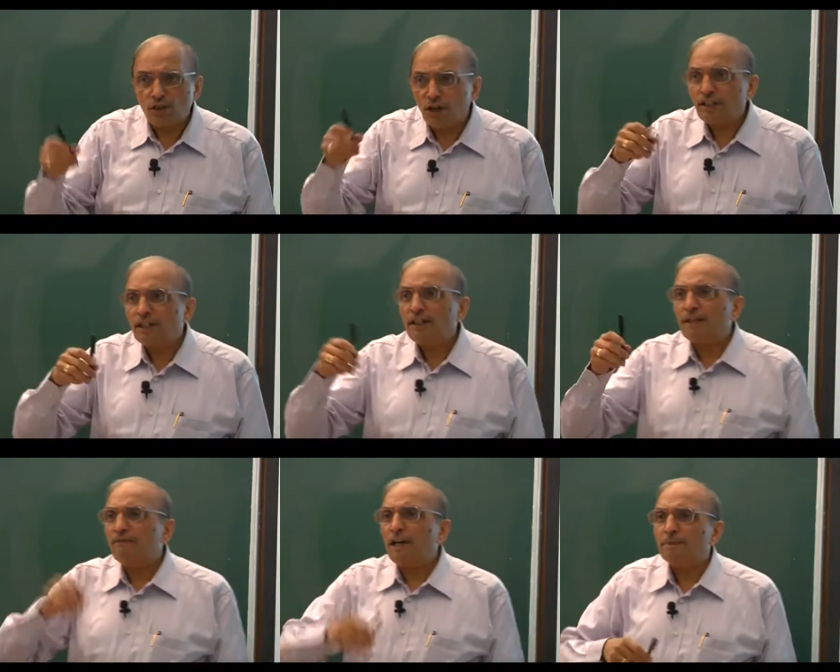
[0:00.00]
not
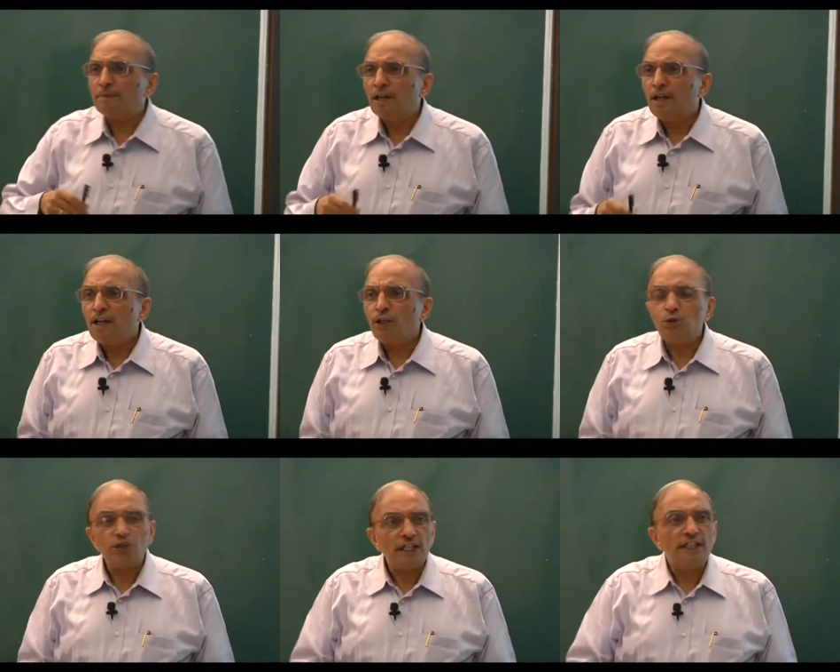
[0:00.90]
developed to
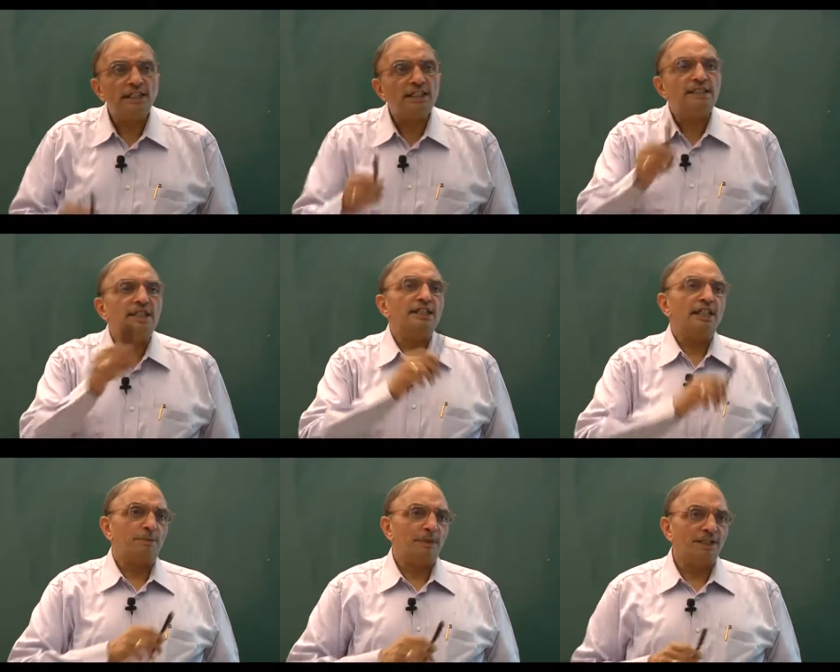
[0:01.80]
say these things
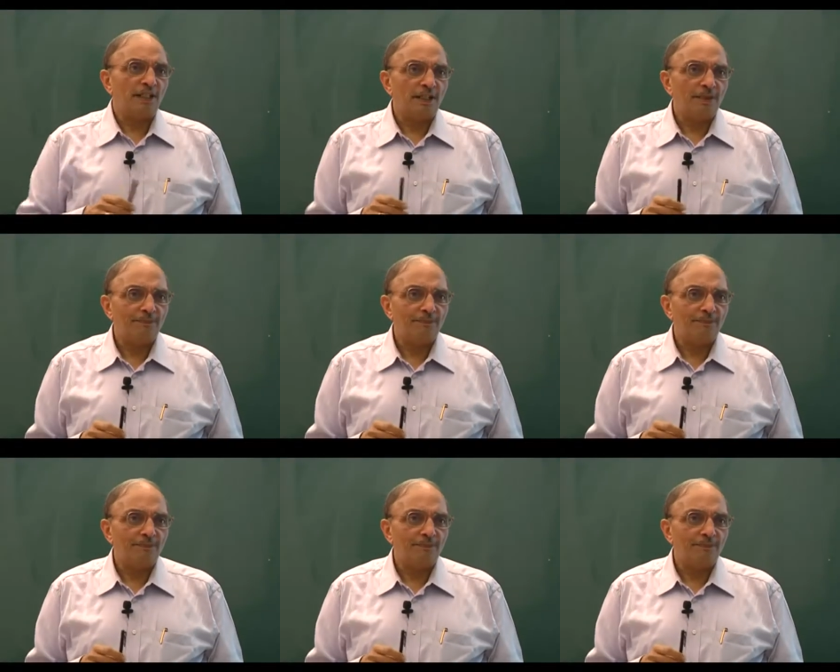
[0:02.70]
explicitly.